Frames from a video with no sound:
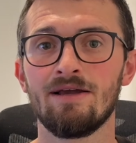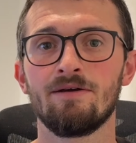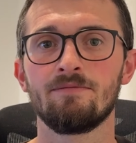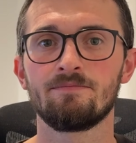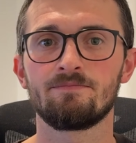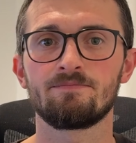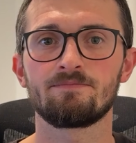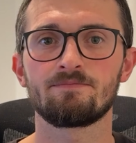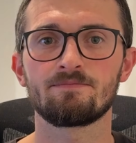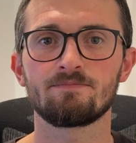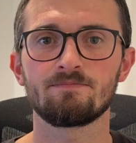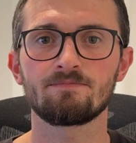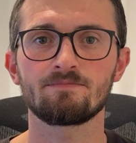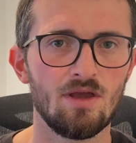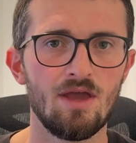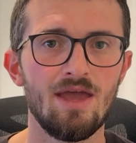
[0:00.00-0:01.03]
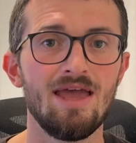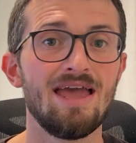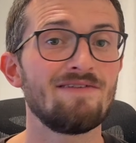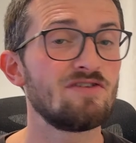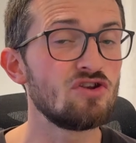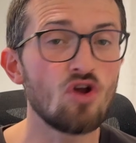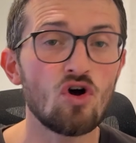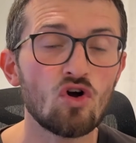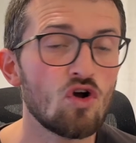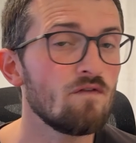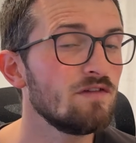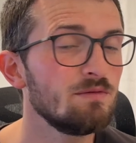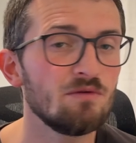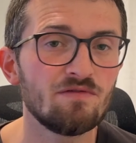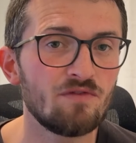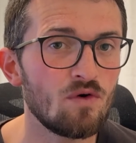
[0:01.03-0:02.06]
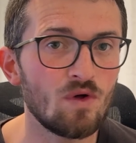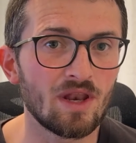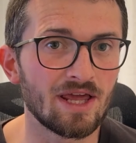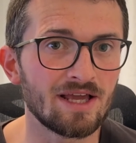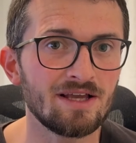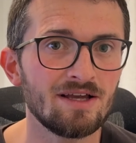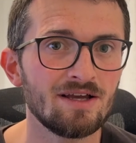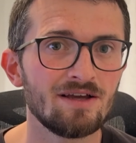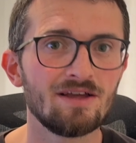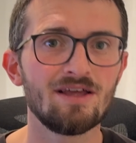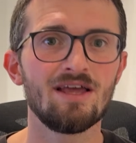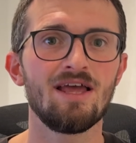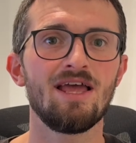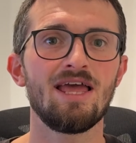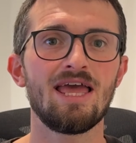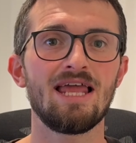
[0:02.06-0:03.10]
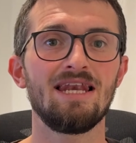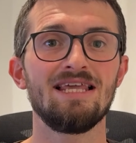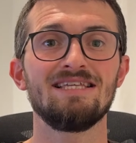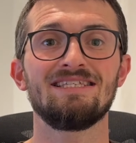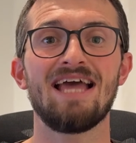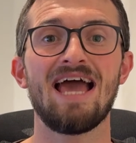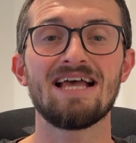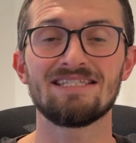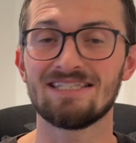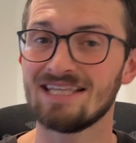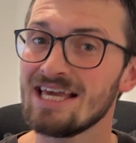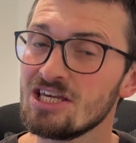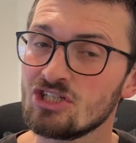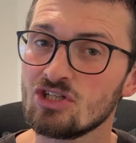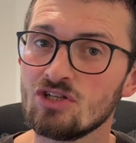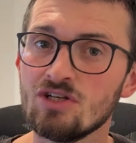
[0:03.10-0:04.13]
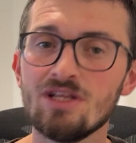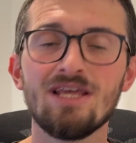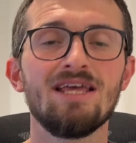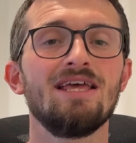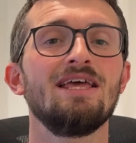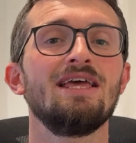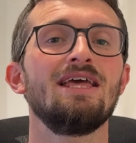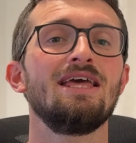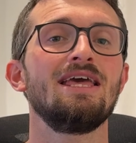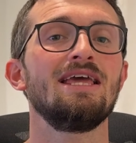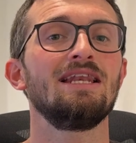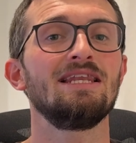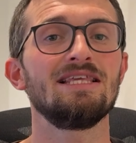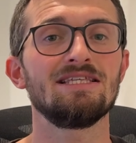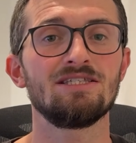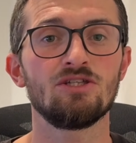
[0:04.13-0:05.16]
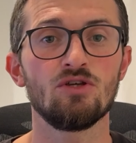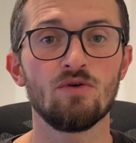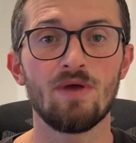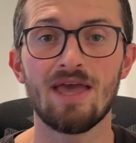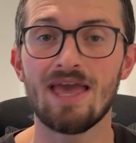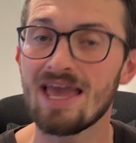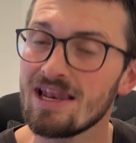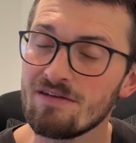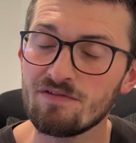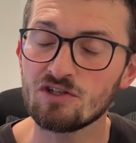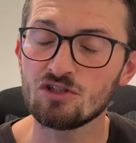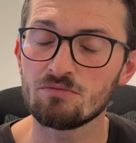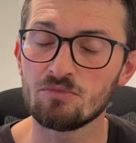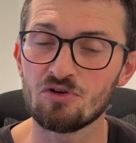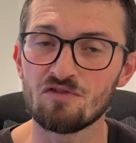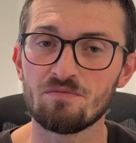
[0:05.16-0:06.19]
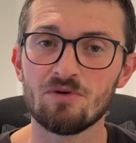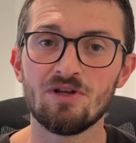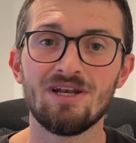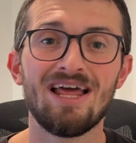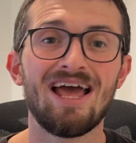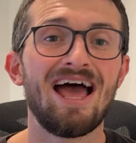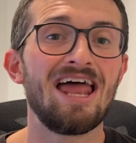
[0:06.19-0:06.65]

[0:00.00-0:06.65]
If you're not comfortable falling, it leads to hesitation, it leads to inefficient movement.